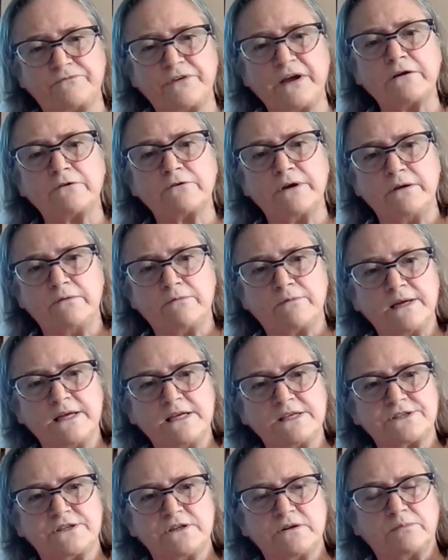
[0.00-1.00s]
very
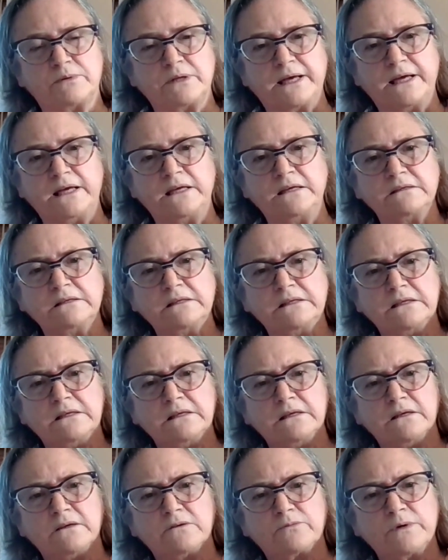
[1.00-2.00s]
reasonably
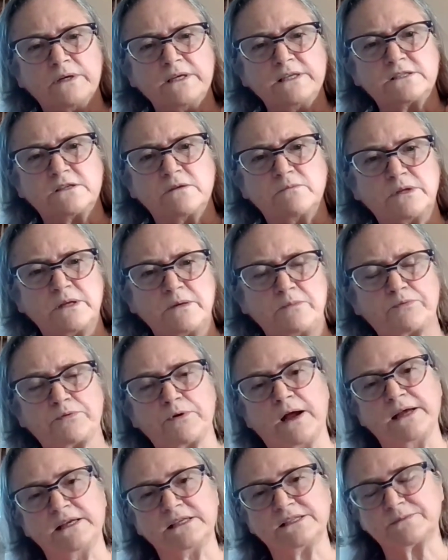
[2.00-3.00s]

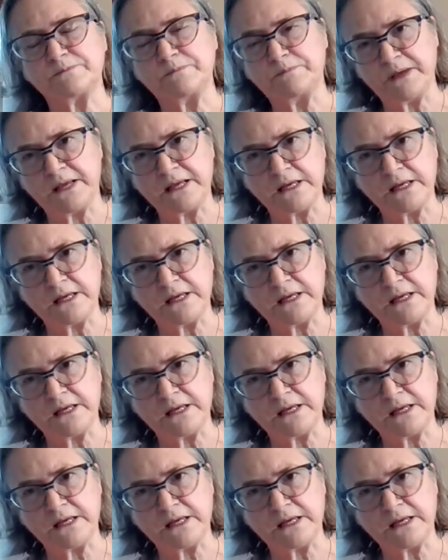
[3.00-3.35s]
priced